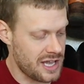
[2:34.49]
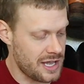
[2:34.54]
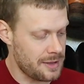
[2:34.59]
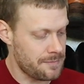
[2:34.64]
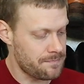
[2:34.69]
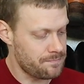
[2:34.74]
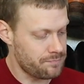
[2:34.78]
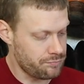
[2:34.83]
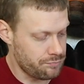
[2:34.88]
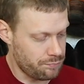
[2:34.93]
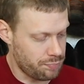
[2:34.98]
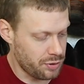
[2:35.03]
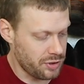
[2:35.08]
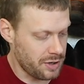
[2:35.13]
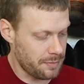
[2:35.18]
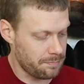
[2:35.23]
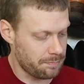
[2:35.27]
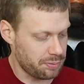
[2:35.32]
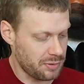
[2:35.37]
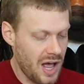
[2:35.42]
They
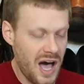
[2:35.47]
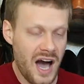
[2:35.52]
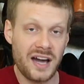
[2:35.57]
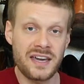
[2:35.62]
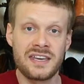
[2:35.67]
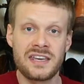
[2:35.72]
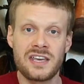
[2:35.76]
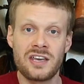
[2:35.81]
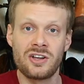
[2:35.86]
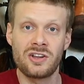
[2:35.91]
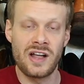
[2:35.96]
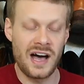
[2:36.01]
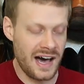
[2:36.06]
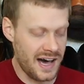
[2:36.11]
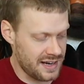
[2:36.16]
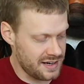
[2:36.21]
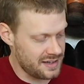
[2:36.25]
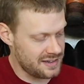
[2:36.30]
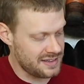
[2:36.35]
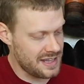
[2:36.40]
put a block heel
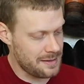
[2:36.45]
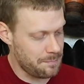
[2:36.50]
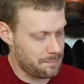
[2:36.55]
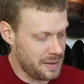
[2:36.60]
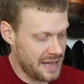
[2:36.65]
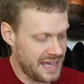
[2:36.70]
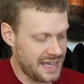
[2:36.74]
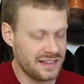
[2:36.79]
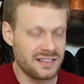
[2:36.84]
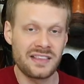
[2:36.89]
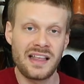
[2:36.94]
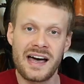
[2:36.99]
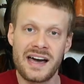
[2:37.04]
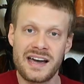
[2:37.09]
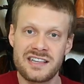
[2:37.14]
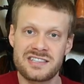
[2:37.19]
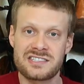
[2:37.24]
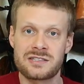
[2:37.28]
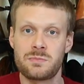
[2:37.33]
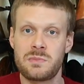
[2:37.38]
on and then paint
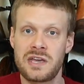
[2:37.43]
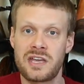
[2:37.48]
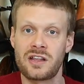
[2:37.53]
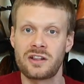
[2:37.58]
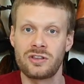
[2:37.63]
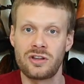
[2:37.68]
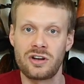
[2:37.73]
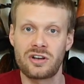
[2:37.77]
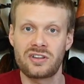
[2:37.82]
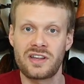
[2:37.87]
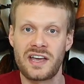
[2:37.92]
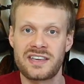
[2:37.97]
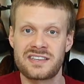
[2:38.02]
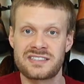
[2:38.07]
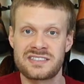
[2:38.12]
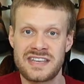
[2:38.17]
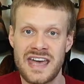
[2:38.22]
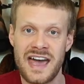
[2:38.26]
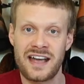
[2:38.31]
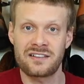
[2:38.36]
lines to make it look
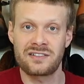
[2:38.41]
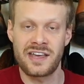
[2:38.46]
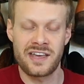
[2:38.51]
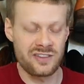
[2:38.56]
like stack